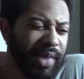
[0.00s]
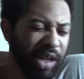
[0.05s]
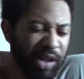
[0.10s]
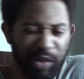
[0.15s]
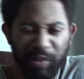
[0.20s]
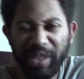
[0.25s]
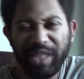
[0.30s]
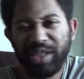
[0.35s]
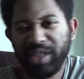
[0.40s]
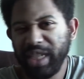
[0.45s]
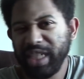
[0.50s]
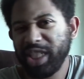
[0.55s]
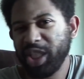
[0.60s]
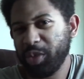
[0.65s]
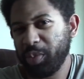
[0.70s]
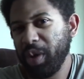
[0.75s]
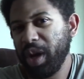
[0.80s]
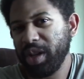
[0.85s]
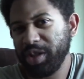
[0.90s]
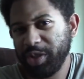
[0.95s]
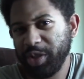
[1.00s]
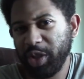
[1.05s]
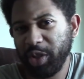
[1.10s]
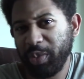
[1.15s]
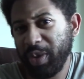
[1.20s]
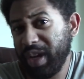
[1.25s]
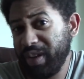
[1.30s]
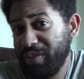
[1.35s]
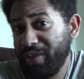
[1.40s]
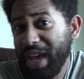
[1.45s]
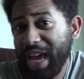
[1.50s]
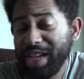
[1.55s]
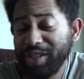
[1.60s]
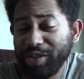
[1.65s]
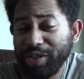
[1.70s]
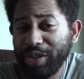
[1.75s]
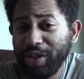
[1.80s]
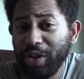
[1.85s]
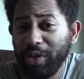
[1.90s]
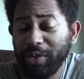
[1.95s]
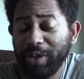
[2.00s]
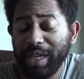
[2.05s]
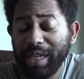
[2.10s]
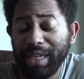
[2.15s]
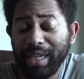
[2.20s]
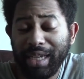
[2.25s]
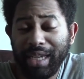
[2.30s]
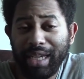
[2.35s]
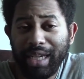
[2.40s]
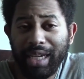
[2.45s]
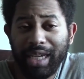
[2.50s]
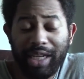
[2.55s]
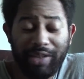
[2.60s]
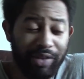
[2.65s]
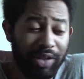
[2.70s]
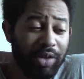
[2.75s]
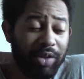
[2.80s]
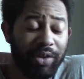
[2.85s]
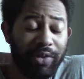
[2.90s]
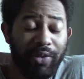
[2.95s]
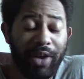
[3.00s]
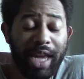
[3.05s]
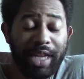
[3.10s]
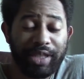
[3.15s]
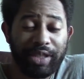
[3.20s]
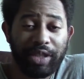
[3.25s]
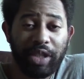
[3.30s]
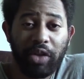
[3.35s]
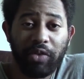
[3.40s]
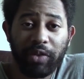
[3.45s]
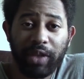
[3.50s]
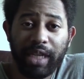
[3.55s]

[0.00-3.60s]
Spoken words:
Which means she gets sponsored by Fashion Nova. And if you know what Fashion Nova